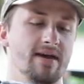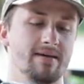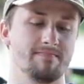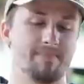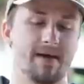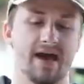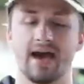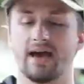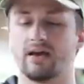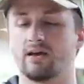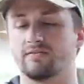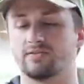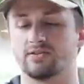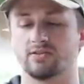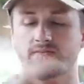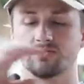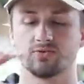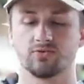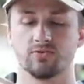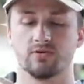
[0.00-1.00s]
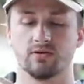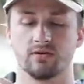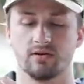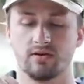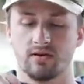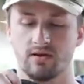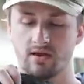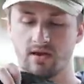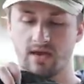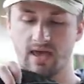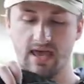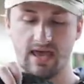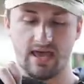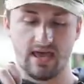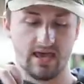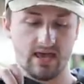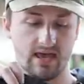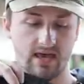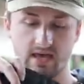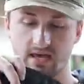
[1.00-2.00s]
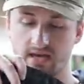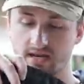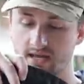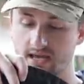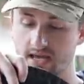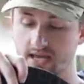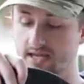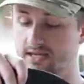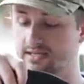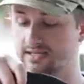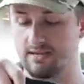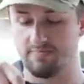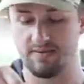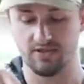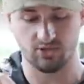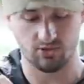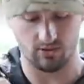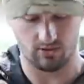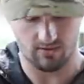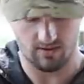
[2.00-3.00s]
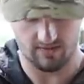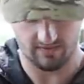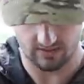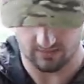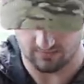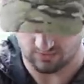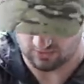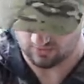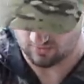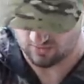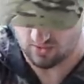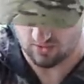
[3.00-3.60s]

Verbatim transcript: a bag of some sort, and it is a pistol of some sort.